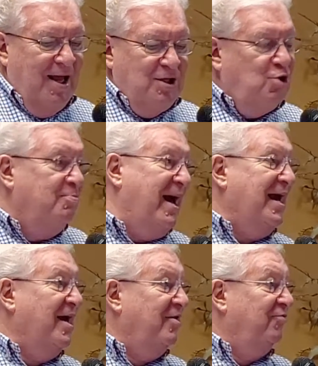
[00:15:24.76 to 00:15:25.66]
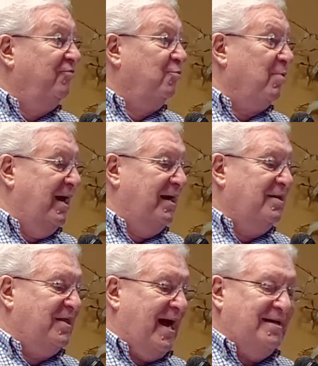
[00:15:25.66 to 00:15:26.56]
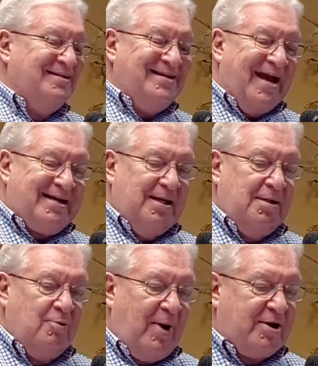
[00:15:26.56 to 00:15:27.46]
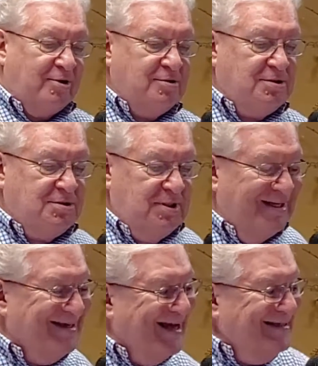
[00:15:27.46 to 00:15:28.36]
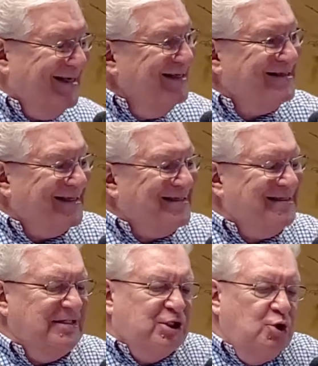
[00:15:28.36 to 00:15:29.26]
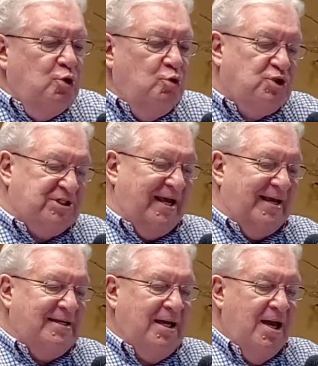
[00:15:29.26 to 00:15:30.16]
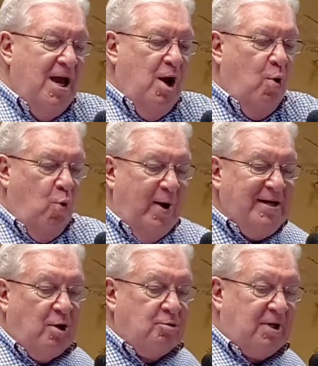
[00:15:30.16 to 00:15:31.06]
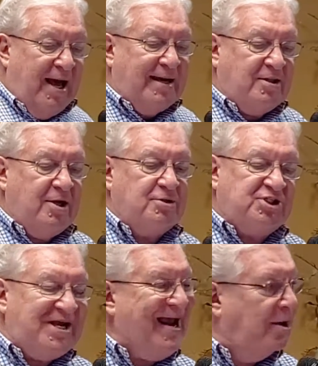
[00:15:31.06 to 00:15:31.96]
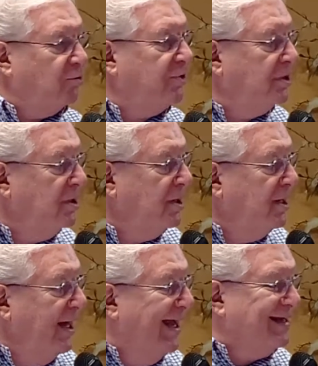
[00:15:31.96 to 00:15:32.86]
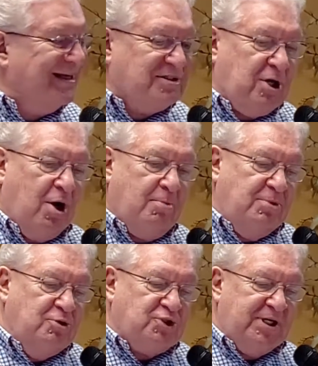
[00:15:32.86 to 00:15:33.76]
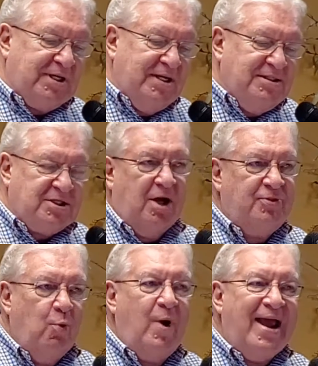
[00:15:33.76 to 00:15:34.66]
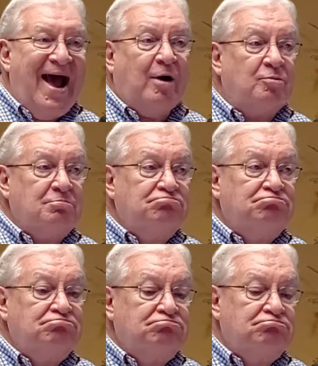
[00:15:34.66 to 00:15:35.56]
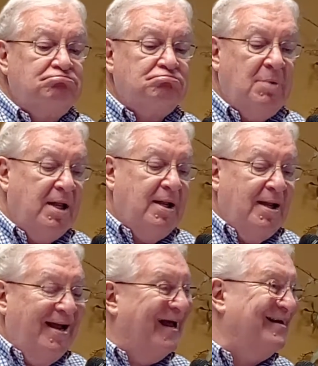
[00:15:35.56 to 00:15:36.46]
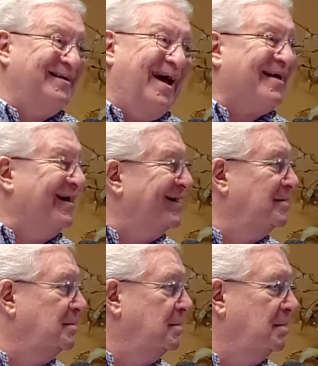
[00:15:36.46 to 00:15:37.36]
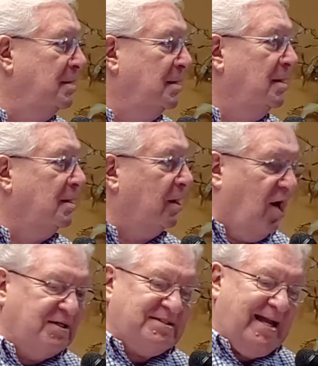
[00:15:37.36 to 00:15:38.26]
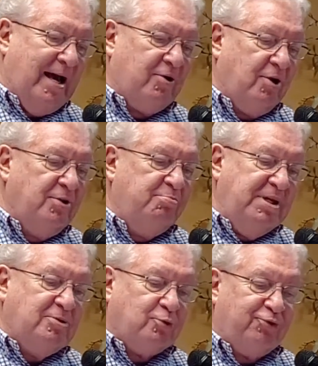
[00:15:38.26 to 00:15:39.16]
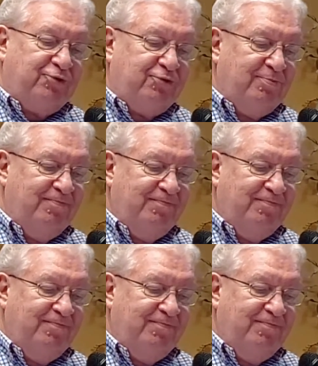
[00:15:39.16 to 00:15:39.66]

You may have read that Decca Records in 1962 said, "We don't like their sound, and guitar music is on the way out." And Decca lost out on the Beatles.